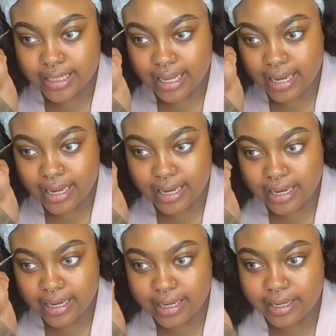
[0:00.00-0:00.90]

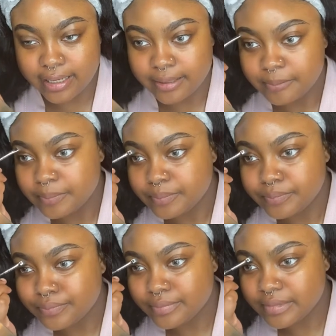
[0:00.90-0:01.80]
that
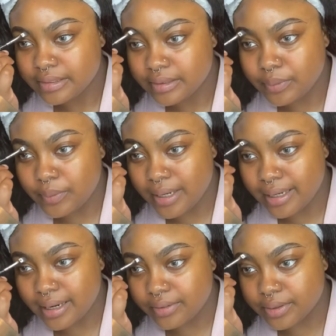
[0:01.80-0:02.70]

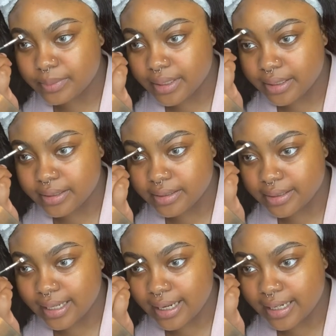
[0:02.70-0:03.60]
whatever, bruh.
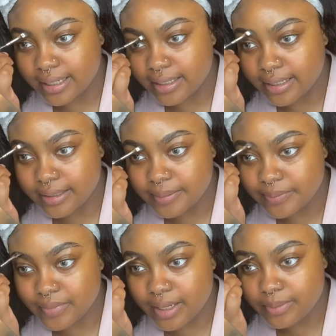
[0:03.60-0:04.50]
Like,
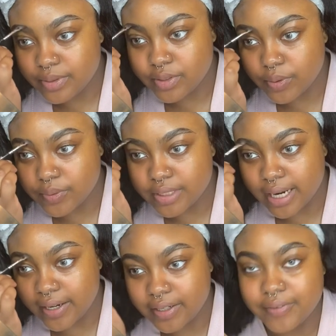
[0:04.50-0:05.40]
I'm so
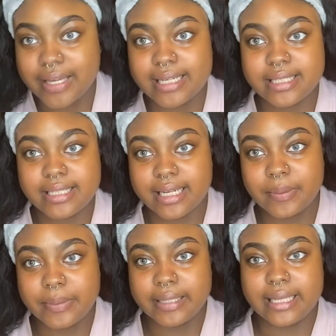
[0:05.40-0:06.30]
tired of that
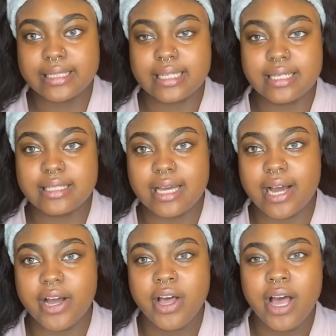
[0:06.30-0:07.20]
stigma that says
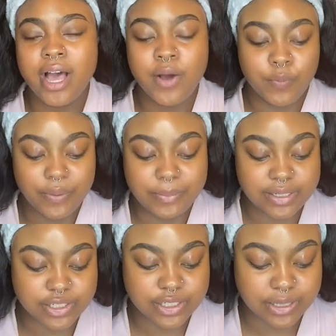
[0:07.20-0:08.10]
that
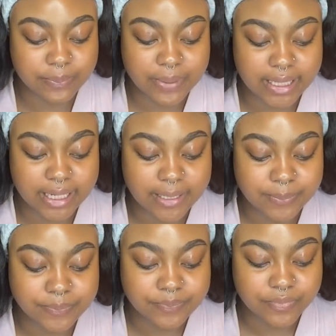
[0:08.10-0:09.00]
women should
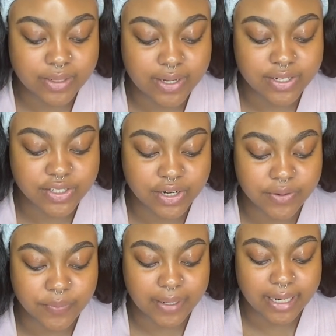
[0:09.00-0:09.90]
be a
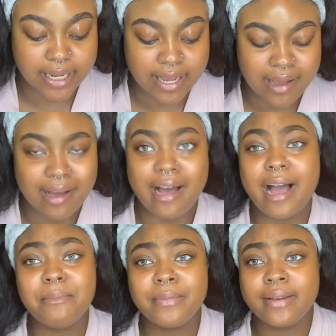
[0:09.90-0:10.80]
certain way.
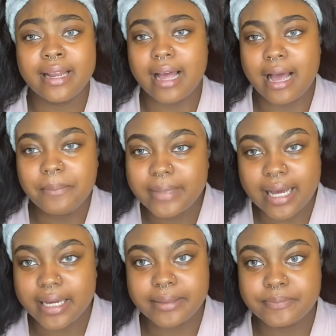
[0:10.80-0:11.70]
I'm I'm
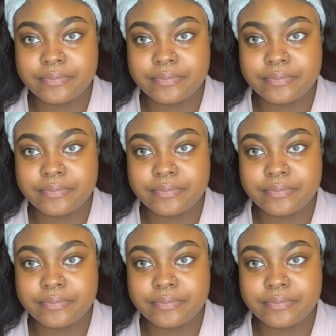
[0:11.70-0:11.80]
not,